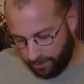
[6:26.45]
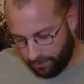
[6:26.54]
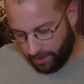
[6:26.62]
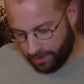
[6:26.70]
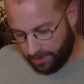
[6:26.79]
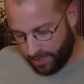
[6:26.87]

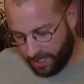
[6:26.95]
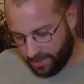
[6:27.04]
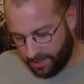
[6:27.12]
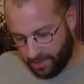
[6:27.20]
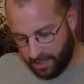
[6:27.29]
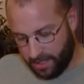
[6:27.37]
where it
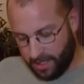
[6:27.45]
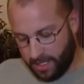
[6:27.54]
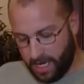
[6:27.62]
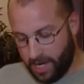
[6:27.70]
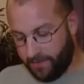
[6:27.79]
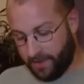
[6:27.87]
says,
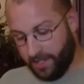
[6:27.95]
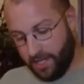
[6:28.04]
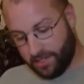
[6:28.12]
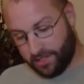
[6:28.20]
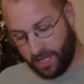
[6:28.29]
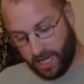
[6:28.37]
if in
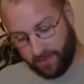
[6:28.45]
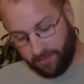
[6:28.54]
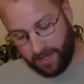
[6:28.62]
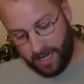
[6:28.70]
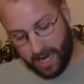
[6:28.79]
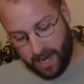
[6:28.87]
this
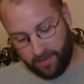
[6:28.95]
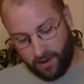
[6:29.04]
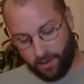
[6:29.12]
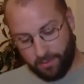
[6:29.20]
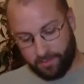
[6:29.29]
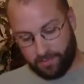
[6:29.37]
life we have
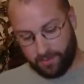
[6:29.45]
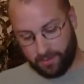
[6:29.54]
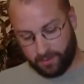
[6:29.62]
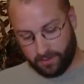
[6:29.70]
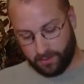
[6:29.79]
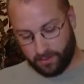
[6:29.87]
hope
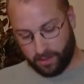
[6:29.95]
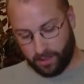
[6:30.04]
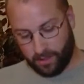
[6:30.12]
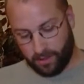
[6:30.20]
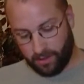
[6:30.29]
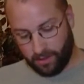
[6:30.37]

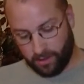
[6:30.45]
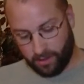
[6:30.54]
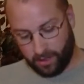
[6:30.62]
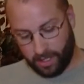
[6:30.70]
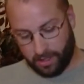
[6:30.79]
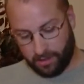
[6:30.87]

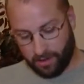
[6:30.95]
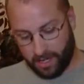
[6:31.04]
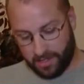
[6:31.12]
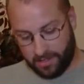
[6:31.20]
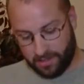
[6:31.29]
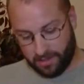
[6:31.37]
in
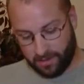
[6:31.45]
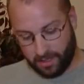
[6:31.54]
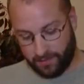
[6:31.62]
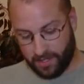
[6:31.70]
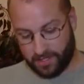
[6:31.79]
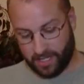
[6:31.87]
Christ,
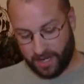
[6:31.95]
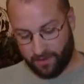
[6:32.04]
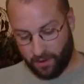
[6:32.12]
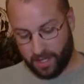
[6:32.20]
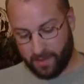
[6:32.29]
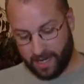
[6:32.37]
if this life
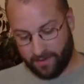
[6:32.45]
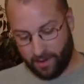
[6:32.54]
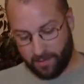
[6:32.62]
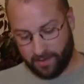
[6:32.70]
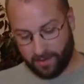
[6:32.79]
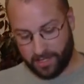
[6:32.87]
only we have
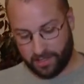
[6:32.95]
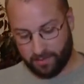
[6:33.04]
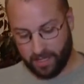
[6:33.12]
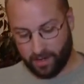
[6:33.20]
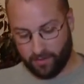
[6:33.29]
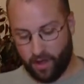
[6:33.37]
hope in Christ, then
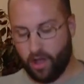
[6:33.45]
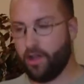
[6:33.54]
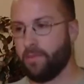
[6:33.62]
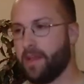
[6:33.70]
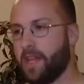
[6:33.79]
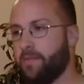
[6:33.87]
we are of
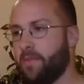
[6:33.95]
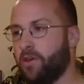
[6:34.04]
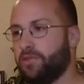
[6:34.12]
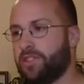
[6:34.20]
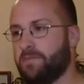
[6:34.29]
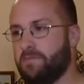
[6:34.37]
all men
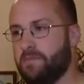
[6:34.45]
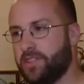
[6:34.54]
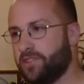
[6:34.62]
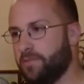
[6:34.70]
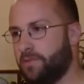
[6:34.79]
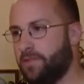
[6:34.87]
most
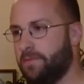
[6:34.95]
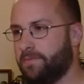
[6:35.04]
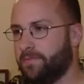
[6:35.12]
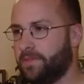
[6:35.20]
miserable.